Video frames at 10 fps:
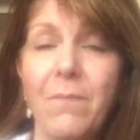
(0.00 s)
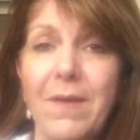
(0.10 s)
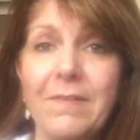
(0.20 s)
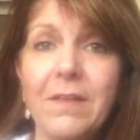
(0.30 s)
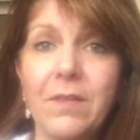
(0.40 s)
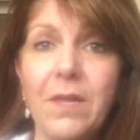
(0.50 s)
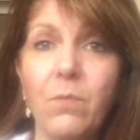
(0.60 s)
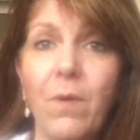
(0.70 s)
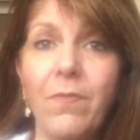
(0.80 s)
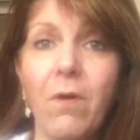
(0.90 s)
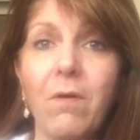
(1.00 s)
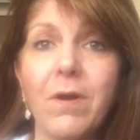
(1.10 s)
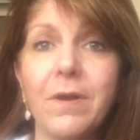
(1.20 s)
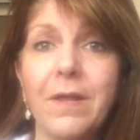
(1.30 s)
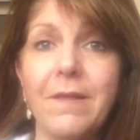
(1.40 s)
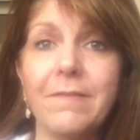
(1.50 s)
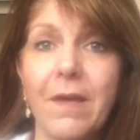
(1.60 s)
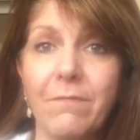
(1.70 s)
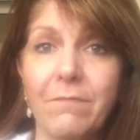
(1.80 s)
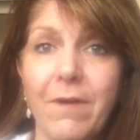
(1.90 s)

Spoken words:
basically when the heart is at